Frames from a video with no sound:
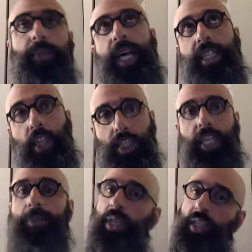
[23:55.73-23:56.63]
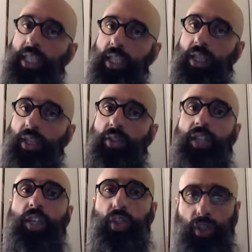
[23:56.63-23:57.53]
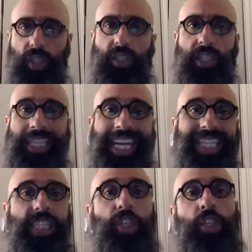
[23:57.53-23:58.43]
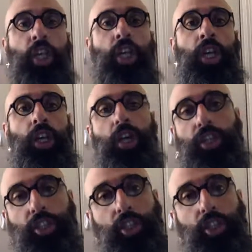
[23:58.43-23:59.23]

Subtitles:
Azerbaijan as a country and Kurdistan as this larger